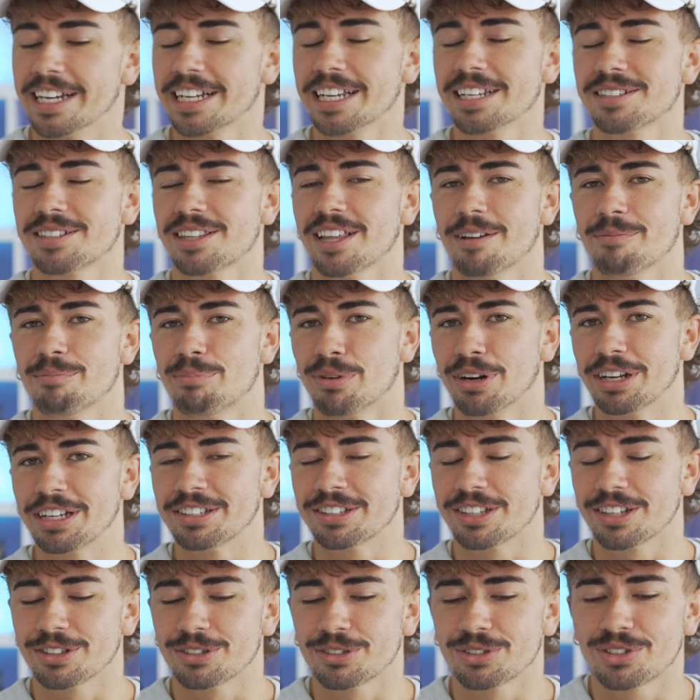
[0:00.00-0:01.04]
I guess that
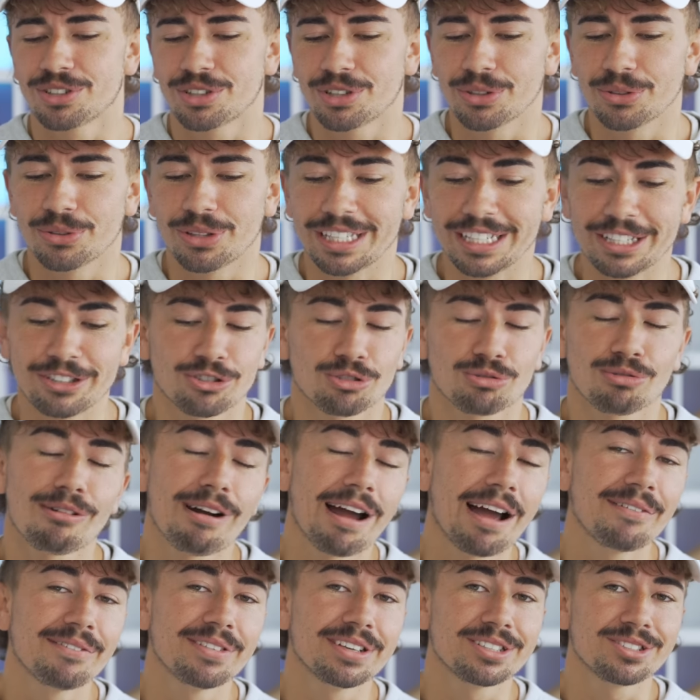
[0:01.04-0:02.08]
brings us to the
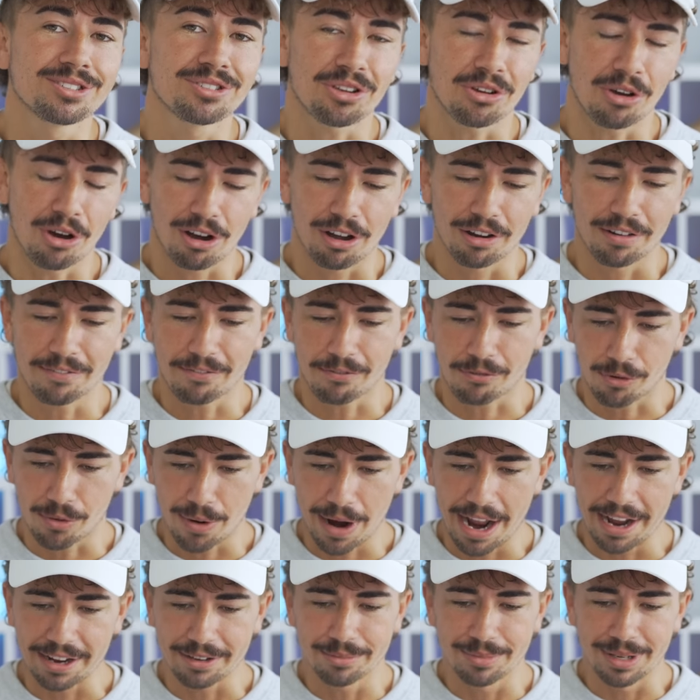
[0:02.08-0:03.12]
Travis Scott
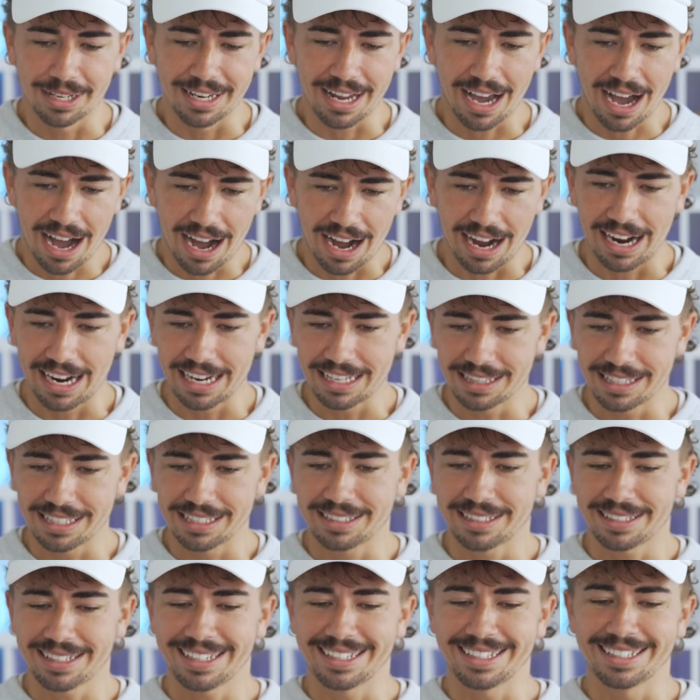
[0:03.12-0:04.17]
Fragment High.
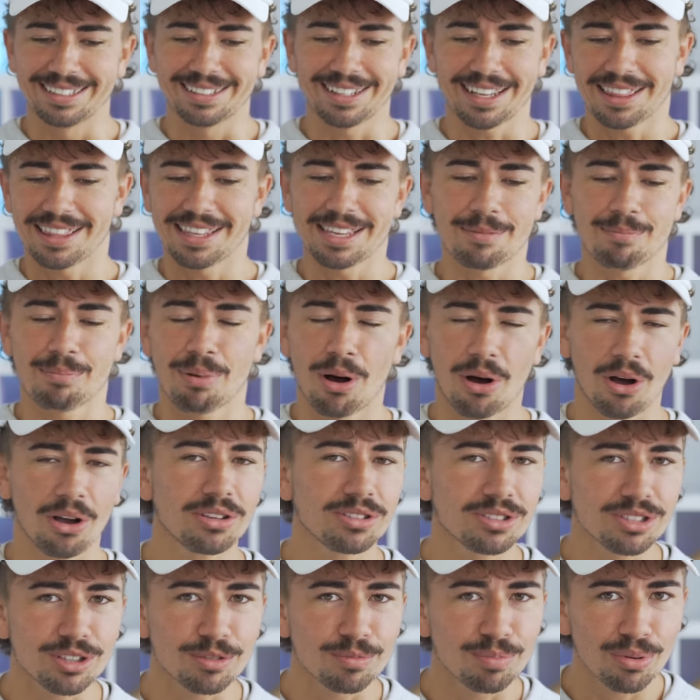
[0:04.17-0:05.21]
This is the
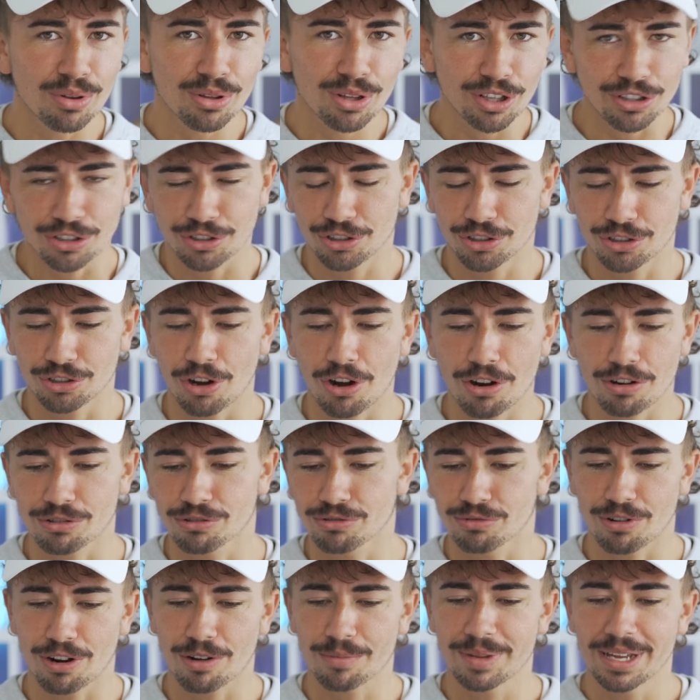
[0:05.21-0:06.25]
possible shock
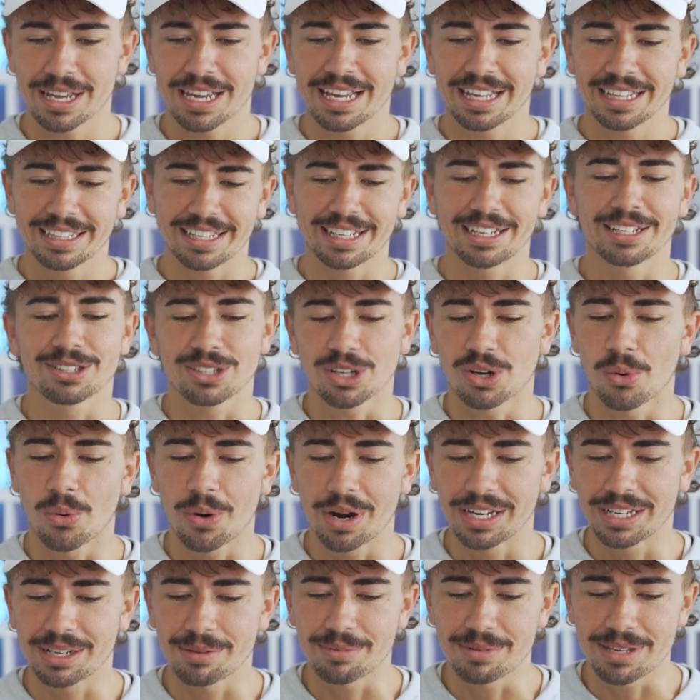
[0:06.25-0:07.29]
drop that is
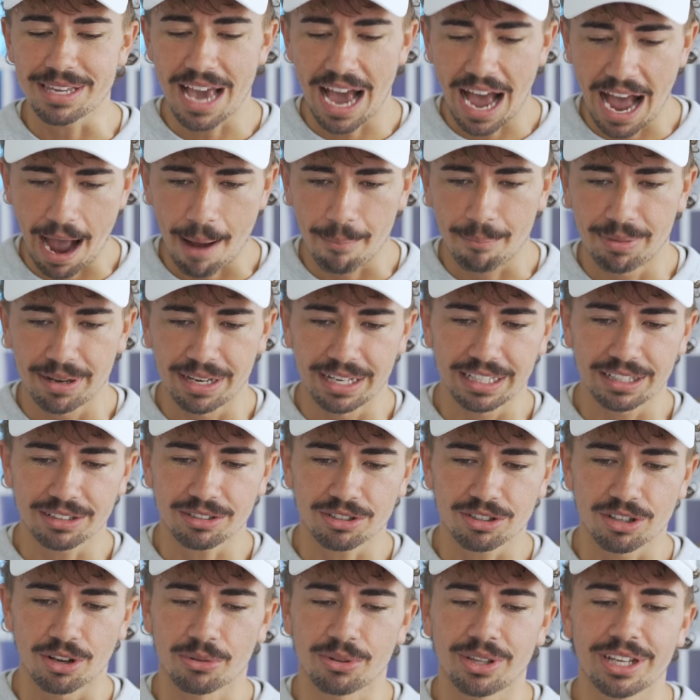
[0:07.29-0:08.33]
going to be happening.
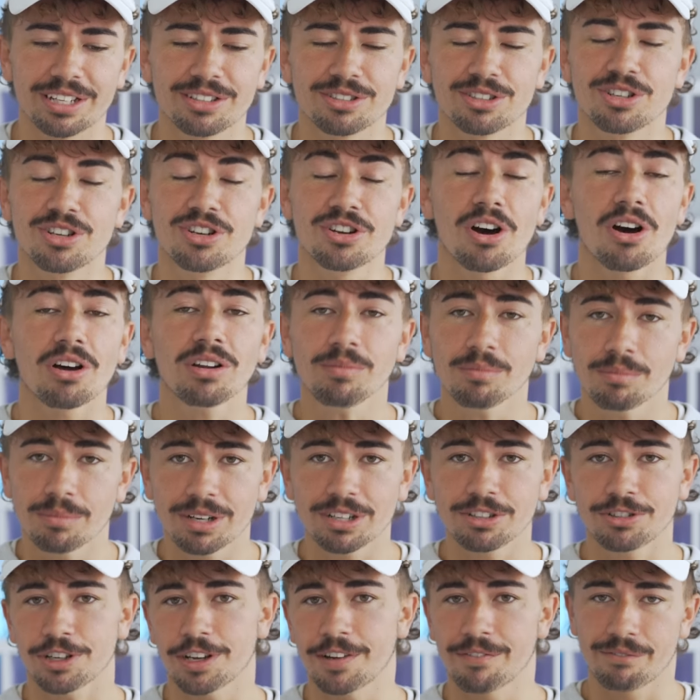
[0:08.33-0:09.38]
So there's not
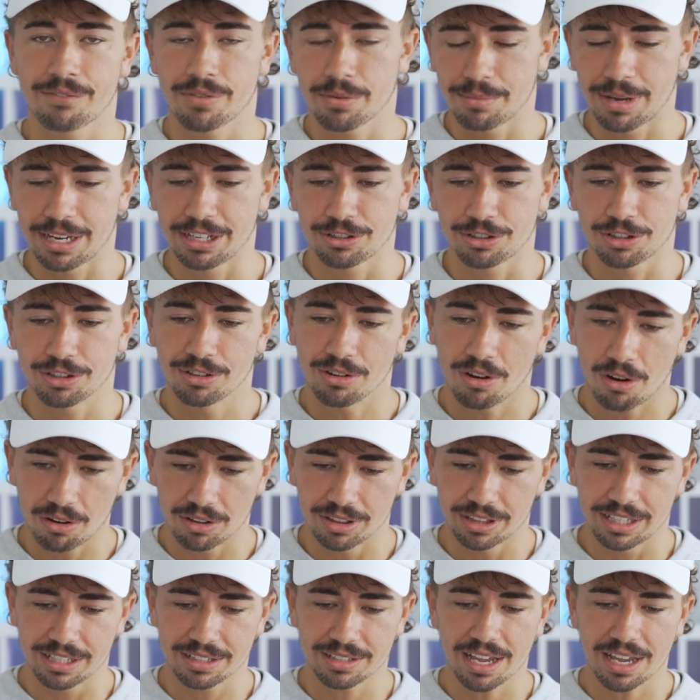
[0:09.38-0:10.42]
much information on this.